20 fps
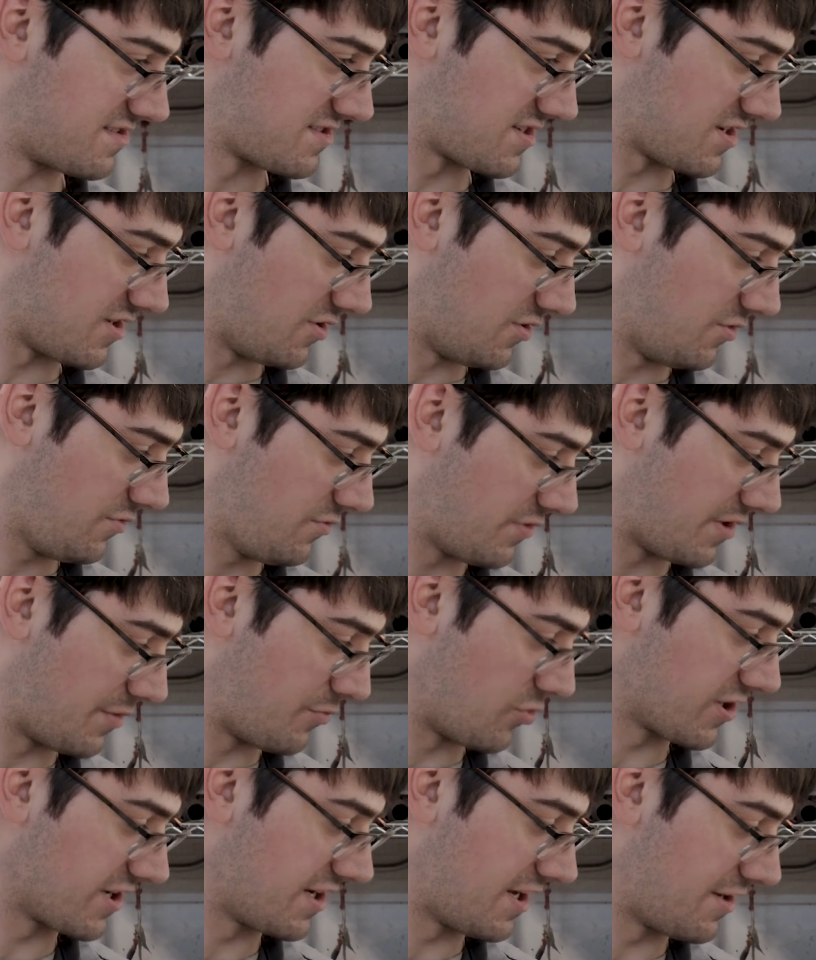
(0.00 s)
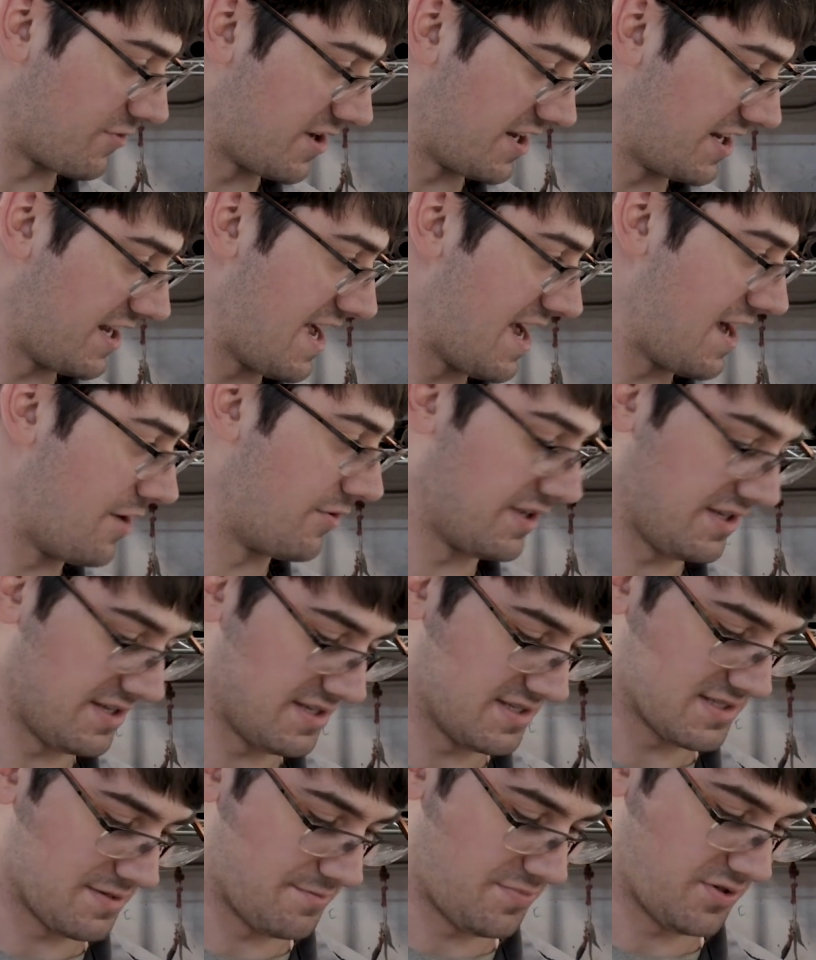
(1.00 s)
So what I'm working on right now
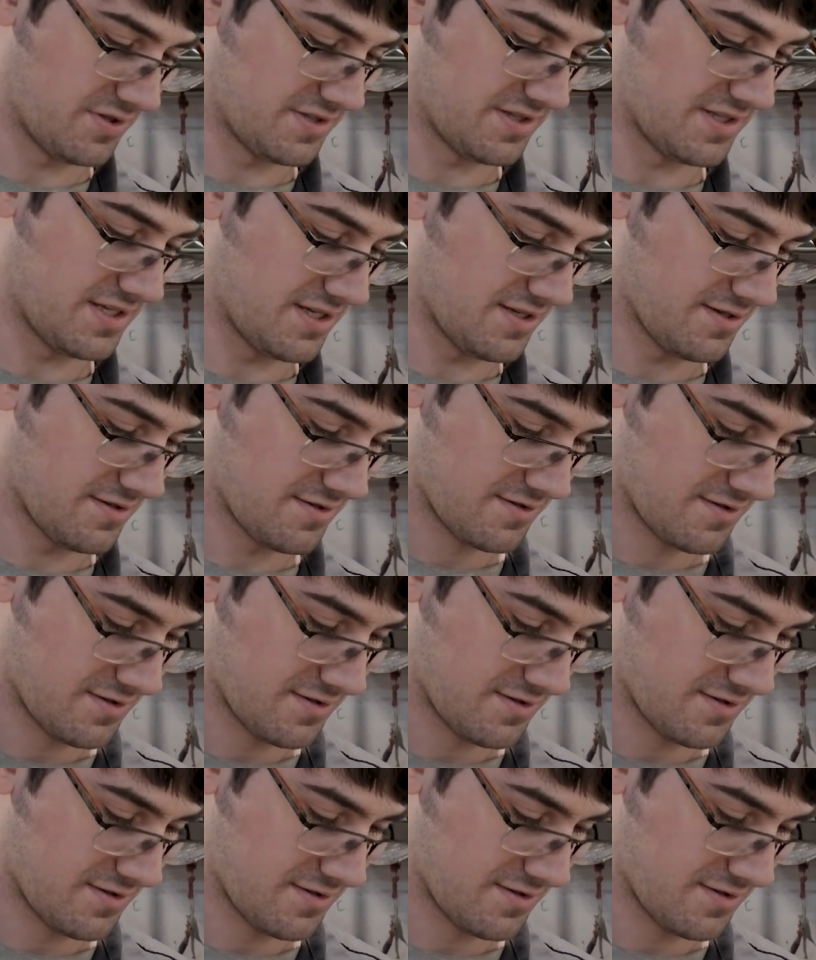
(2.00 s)
is I'm pulling the